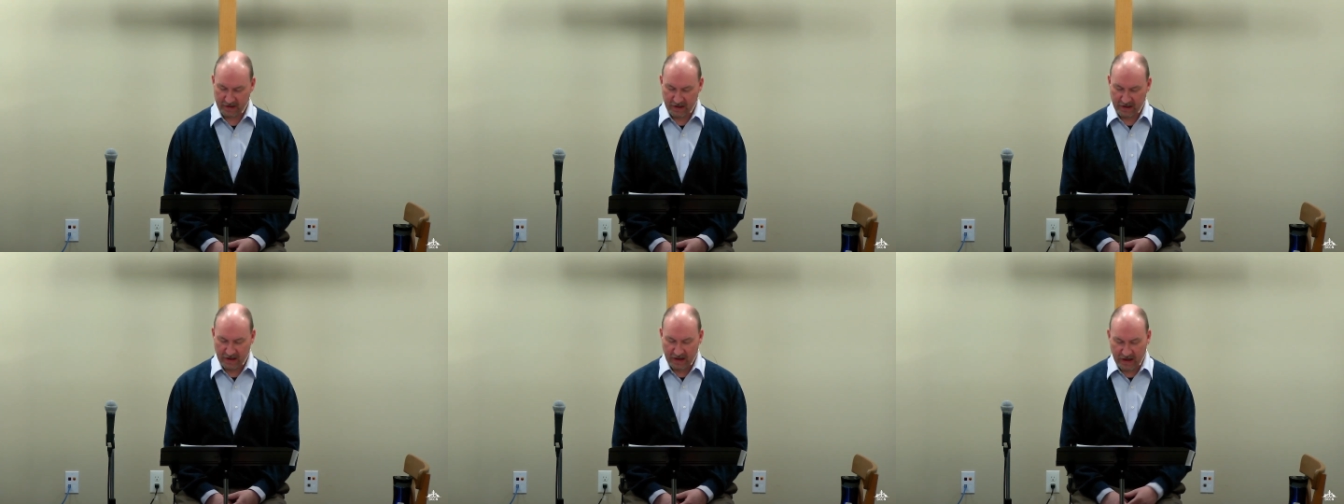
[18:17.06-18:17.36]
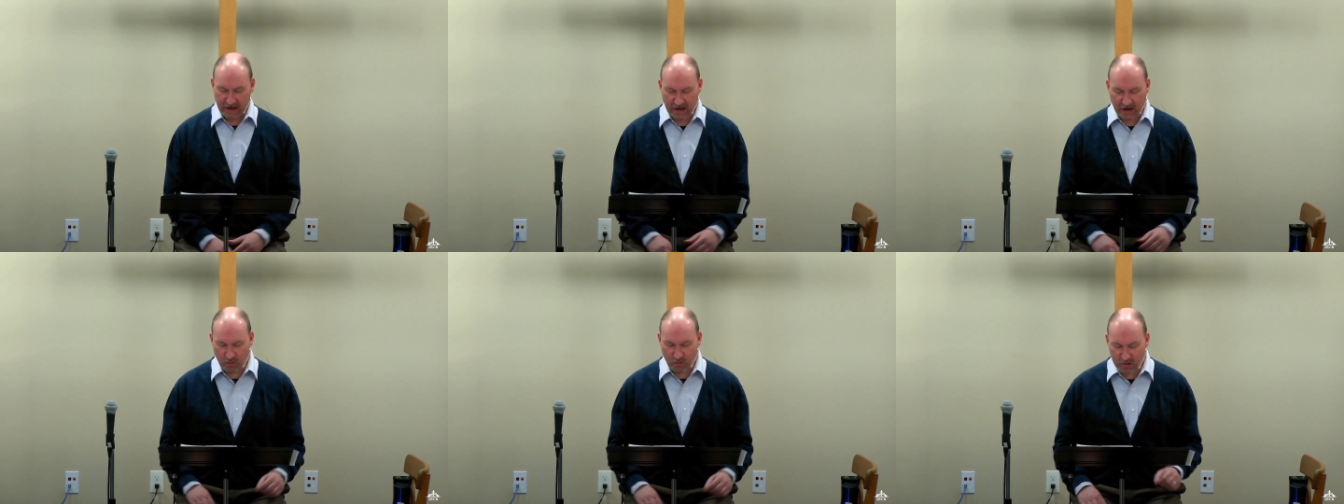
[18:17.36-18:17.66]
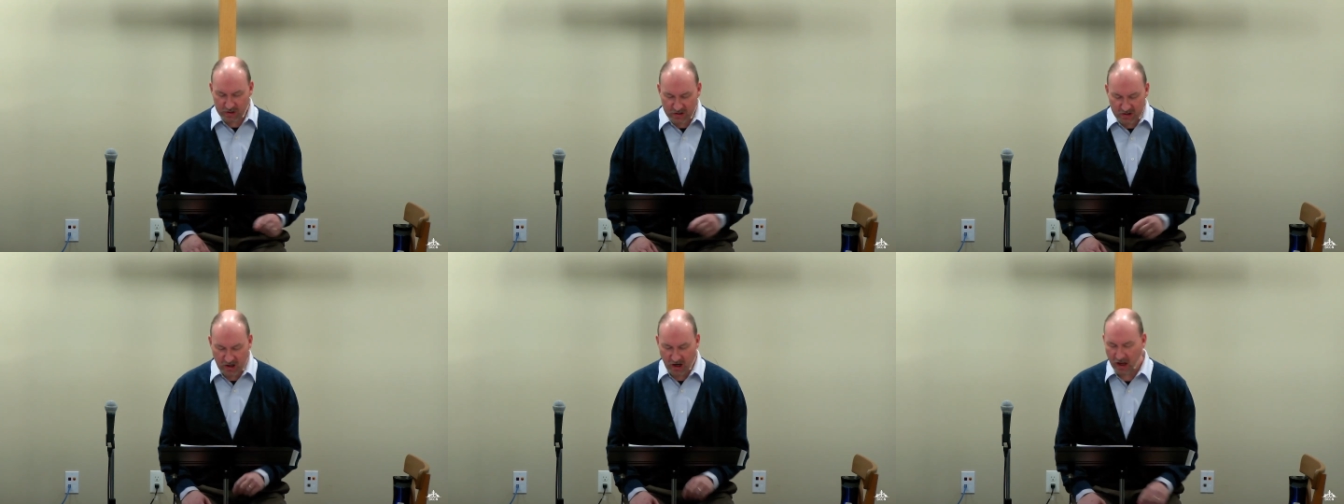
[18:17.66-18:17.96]
It, it
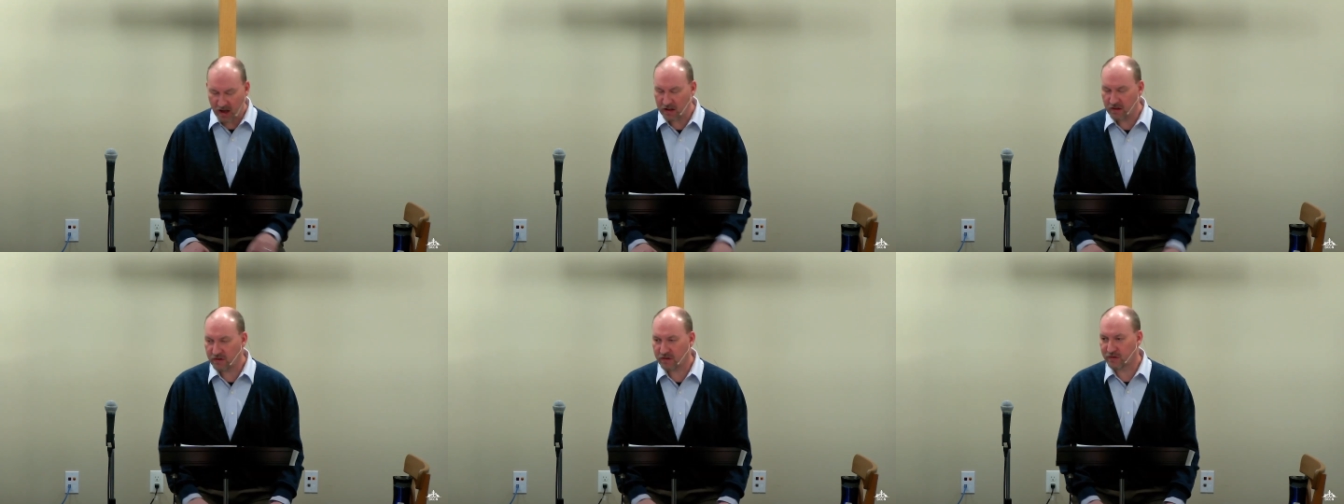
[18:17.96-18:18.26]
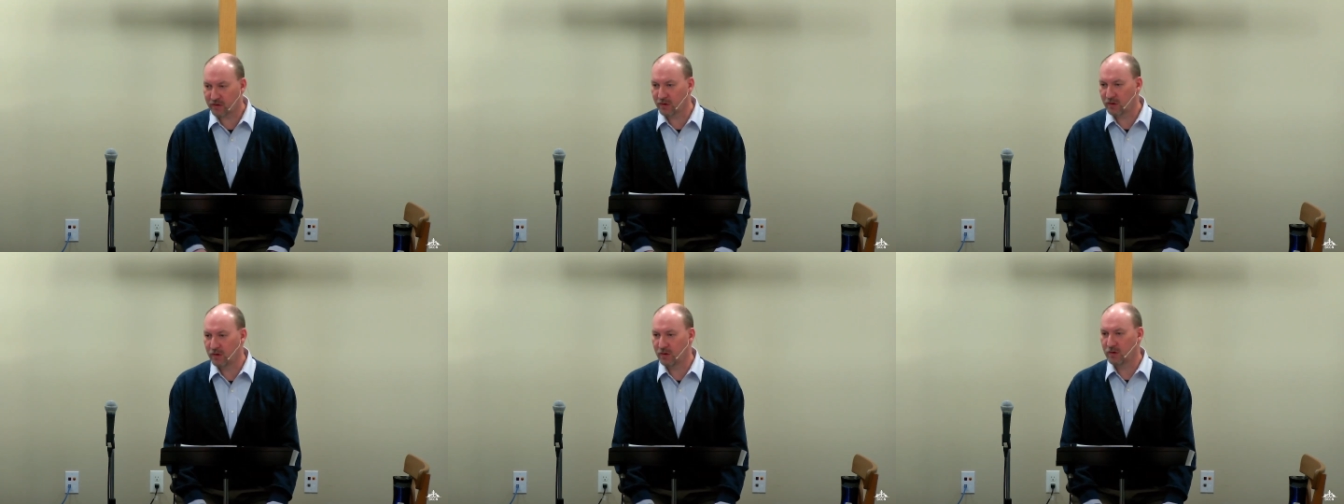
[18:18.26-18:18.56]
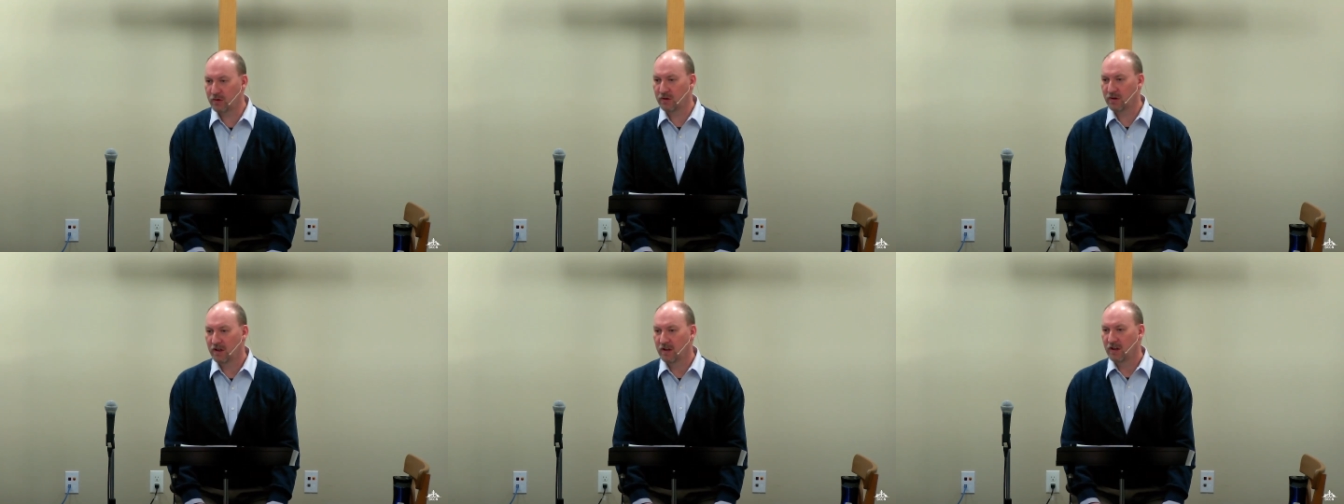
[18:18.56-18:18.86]
was done
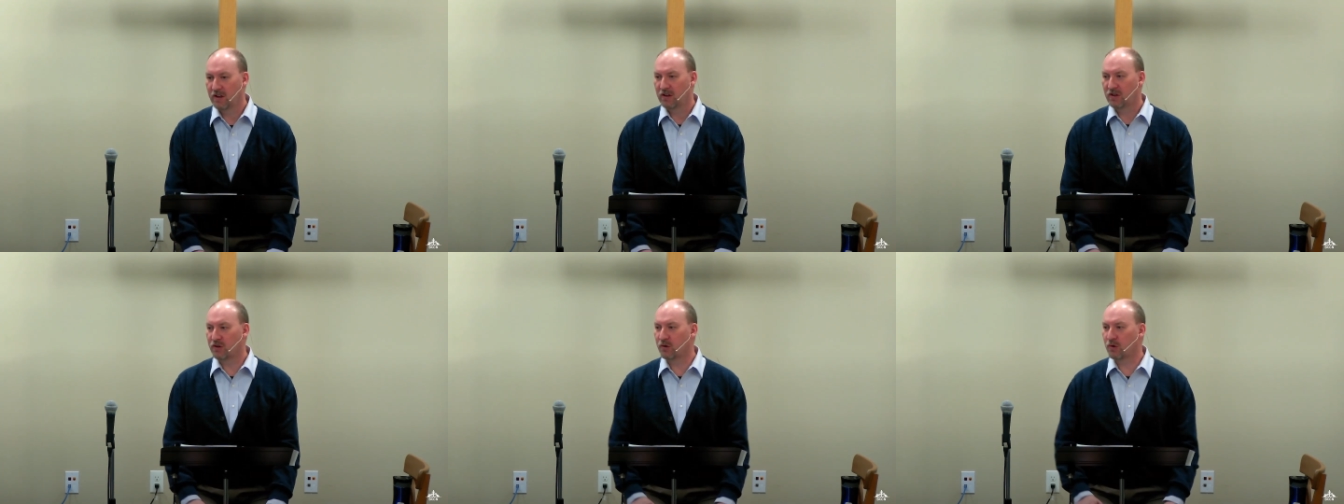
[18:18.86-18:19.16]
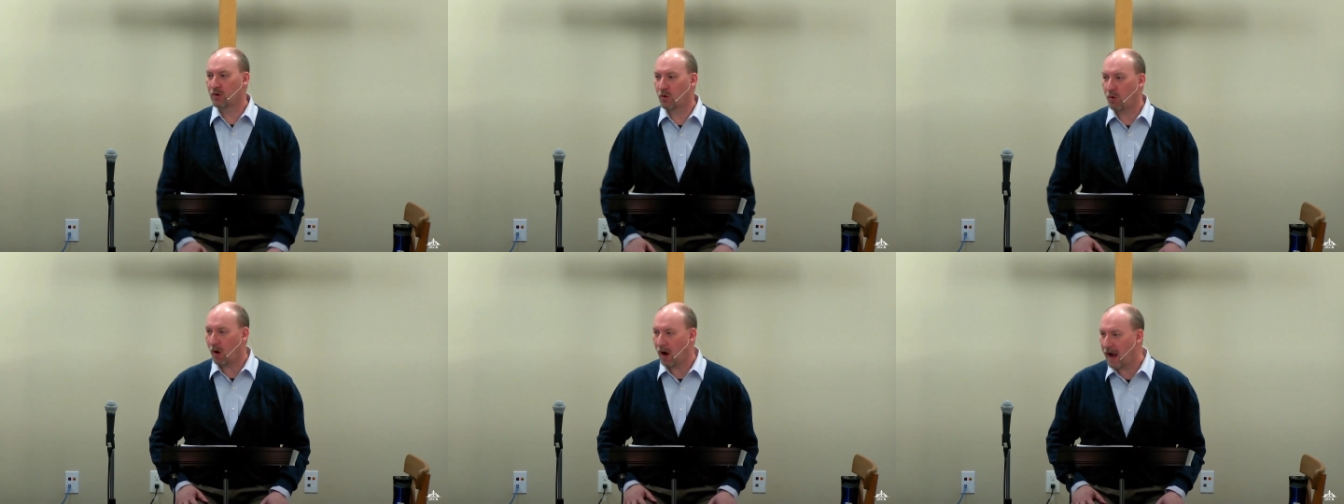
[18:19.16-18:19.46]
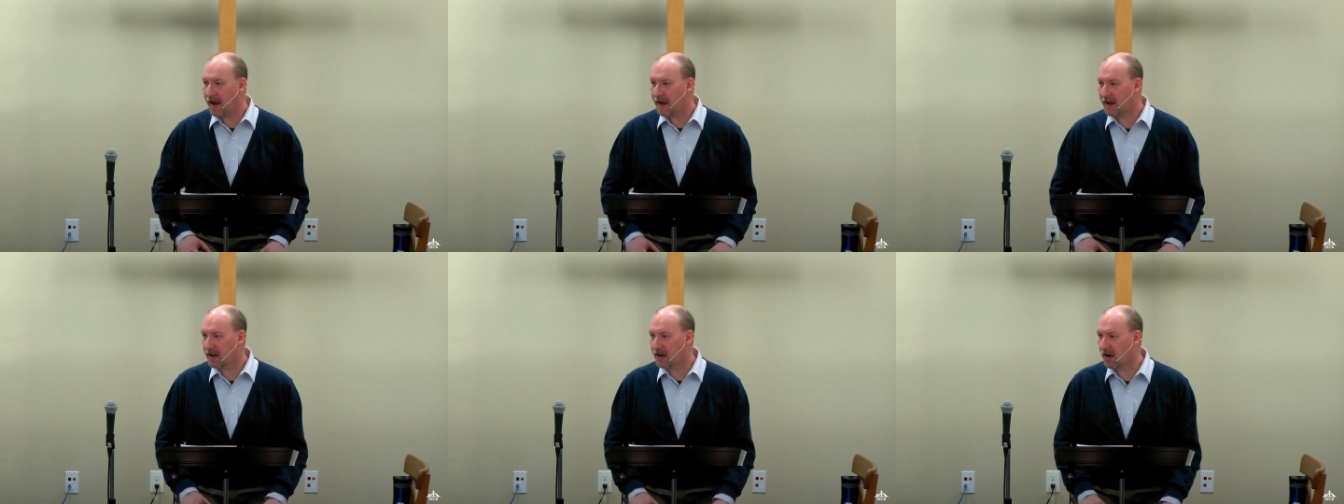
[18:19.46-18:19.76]
through through
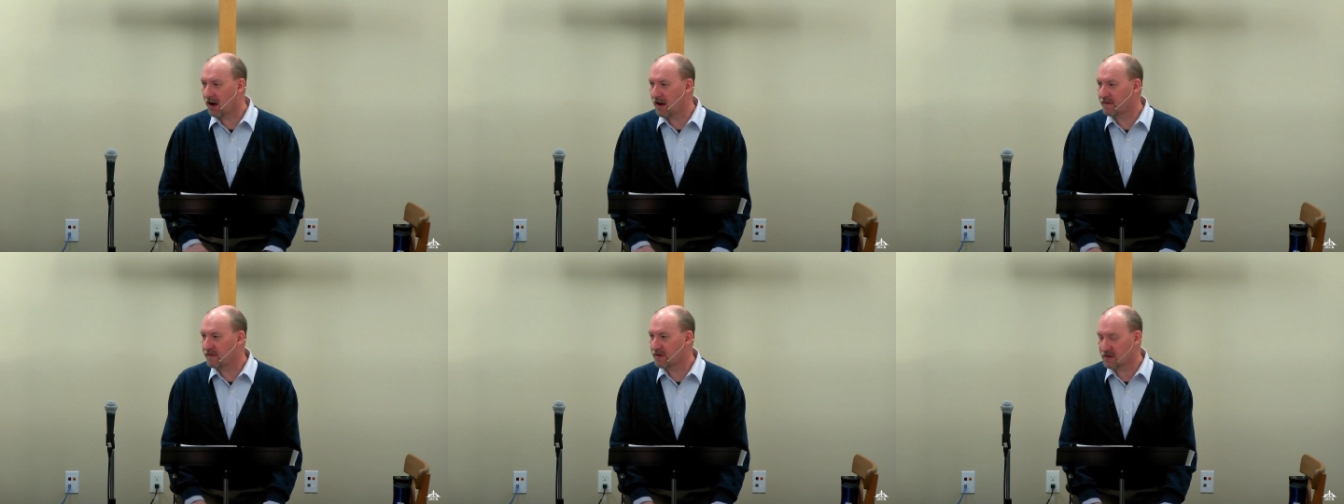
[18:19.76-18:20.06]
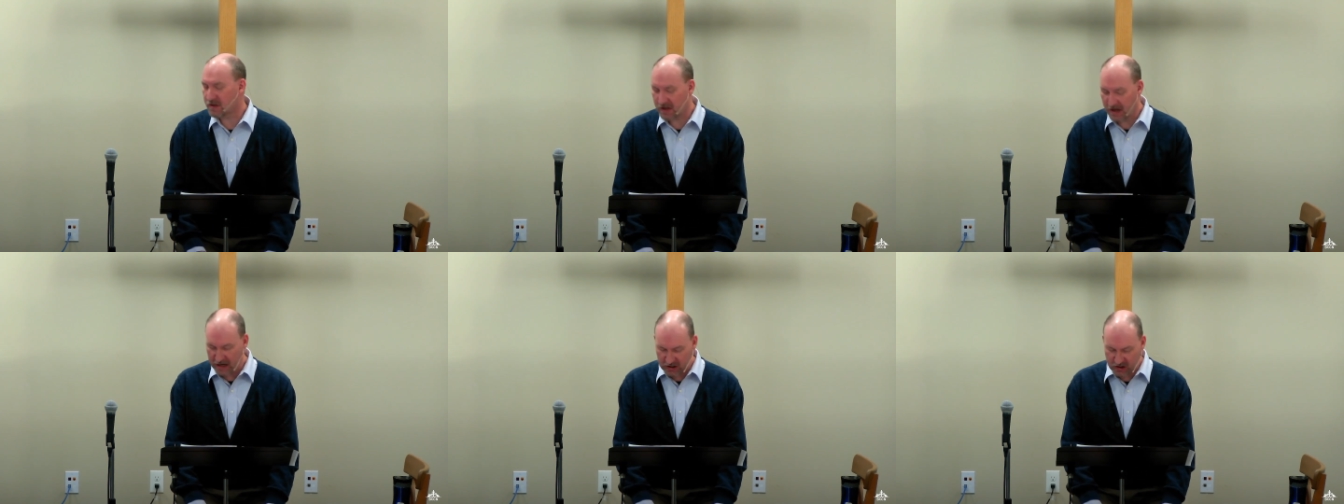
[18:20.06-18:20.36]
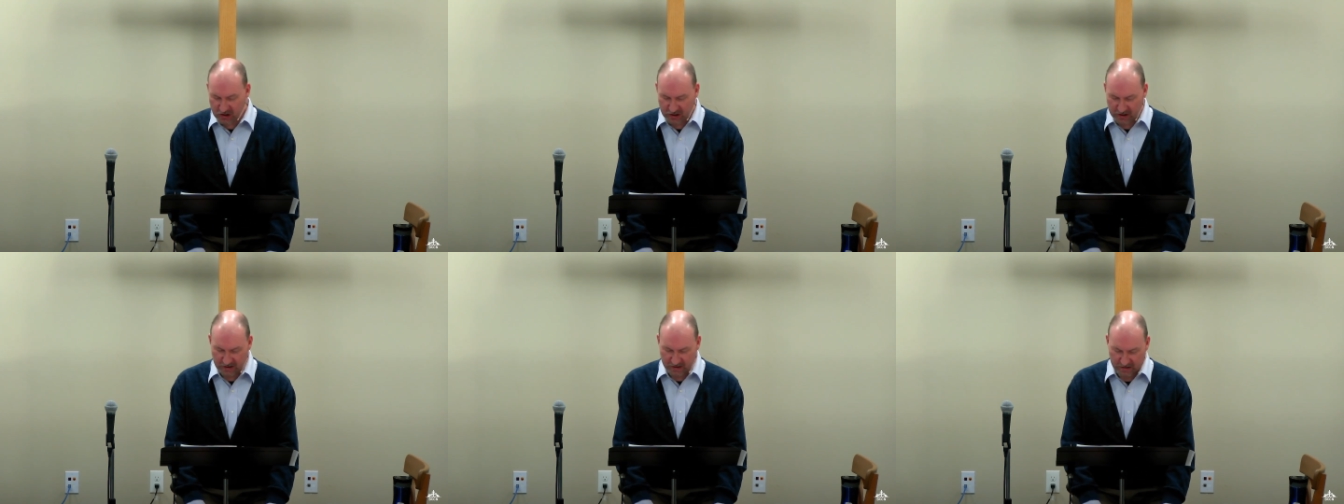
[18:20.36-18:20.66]
quiet
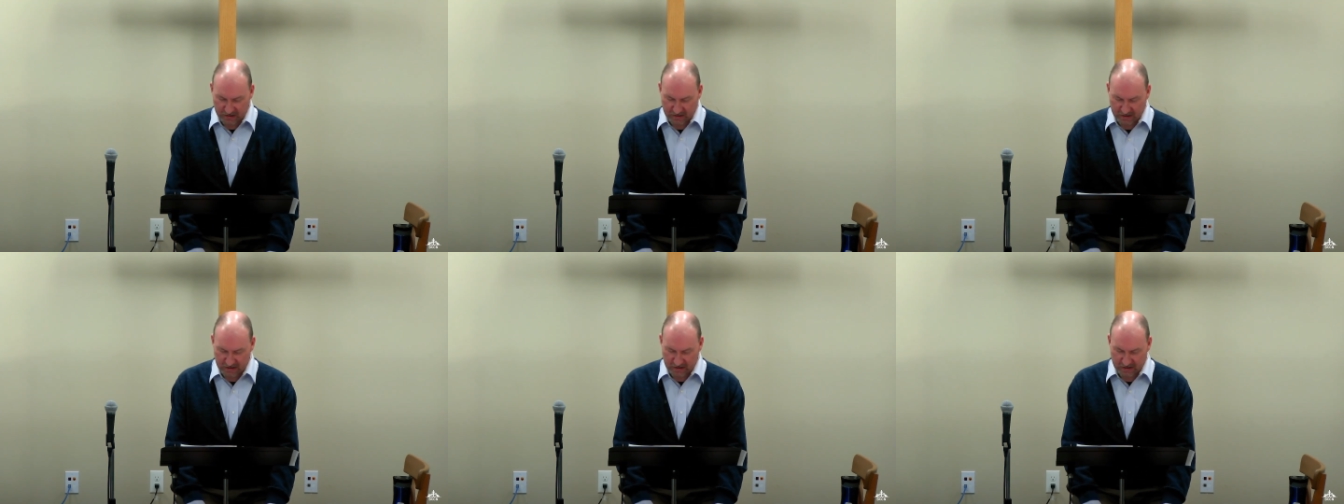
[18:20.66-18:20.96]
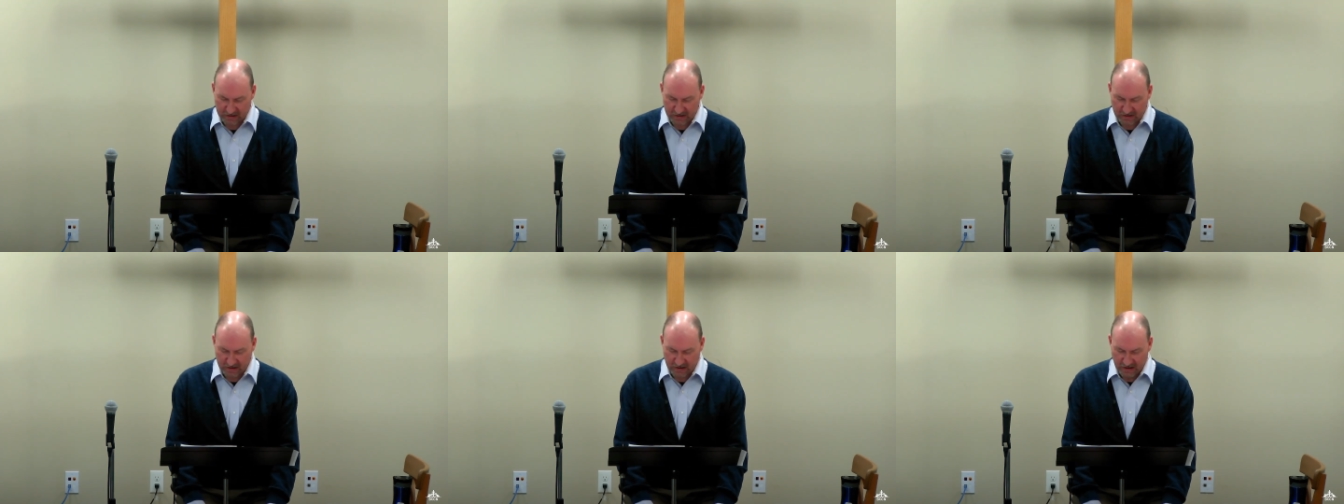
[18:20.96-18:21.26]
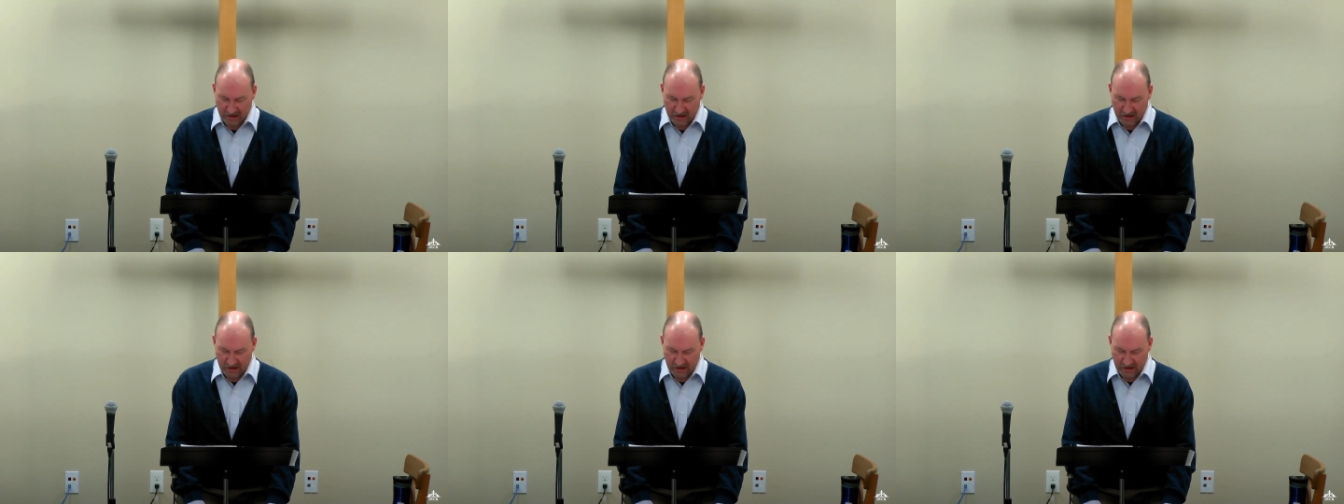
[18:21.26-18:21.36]
conversations and